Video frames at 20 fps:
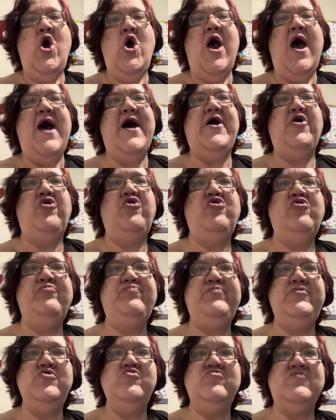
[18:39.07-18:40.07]
I hope
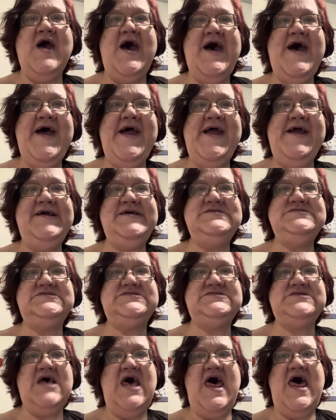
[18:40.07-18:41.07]
you
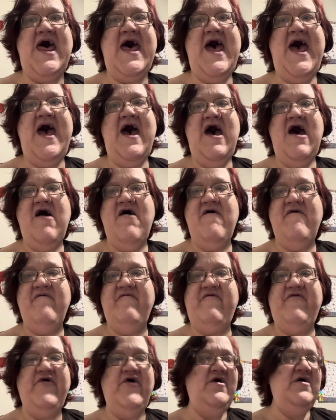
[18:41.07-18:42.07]
guys have
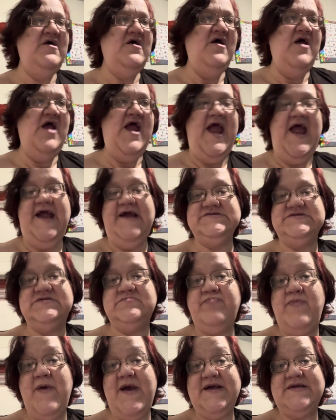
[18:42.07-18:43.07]
a
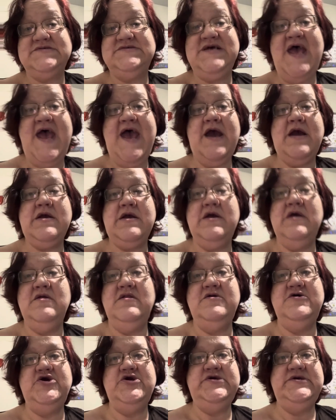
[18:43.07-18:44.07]

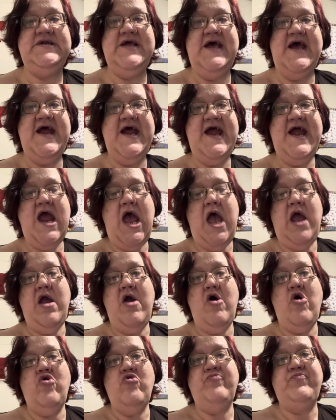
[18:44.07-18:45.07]
spectacular day. I
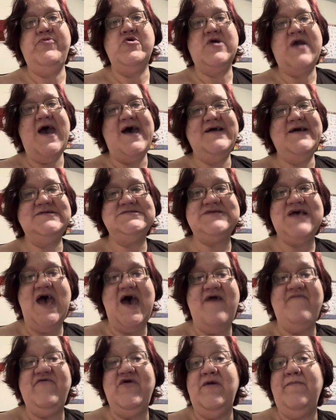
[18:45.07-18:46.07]
hope you guys
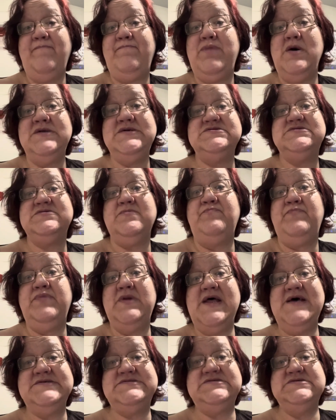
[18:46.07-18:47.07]
have an abundance of
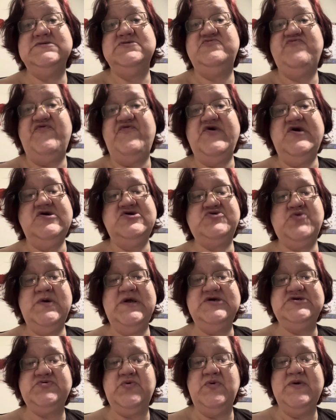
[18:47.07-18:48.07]
blessings for your
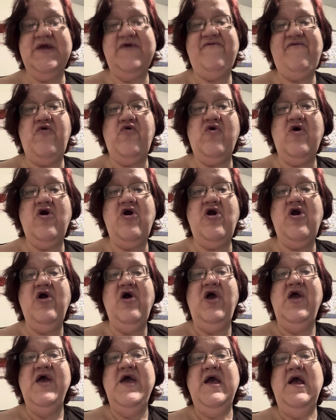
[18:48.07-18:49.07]
2024.
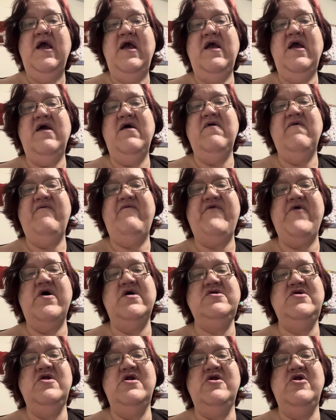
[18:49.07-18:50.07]
If
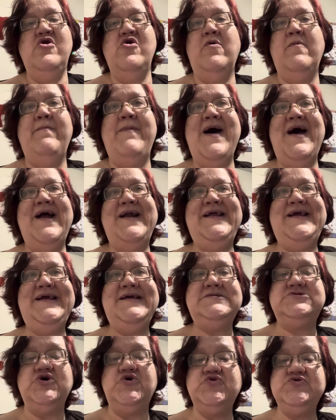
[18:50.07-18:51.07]
nobody
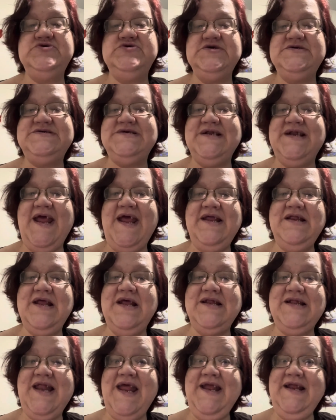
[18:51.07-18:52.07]
told you today
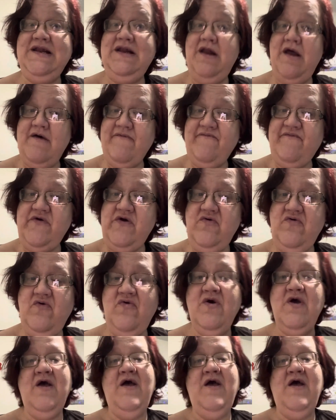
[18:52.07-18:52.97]
that they love you,